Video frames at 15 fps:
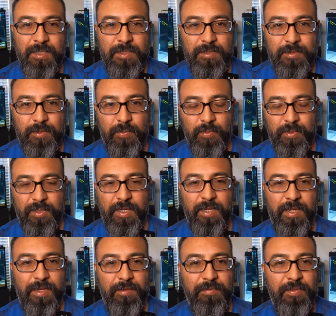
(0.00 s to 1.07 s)
So what I
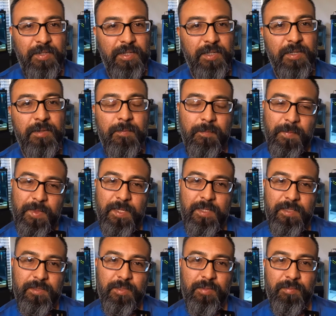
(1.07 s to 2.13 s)
have here
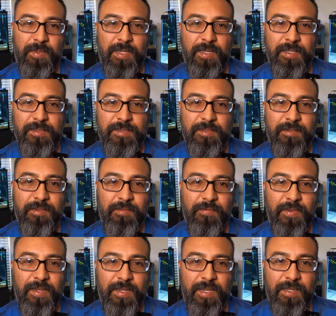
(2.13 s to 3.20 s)
is, on my
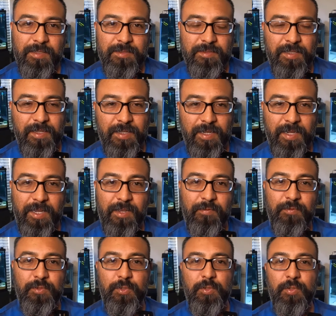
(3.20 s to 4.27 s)
75 gallon tank, I
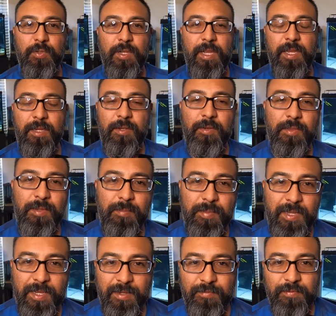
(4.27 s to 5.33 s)
have 2 hang on the
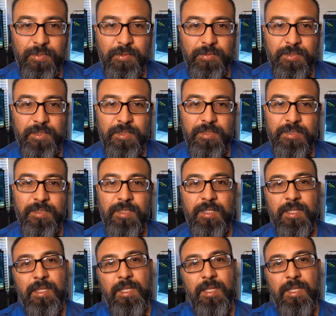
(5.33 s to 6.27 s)
back filters,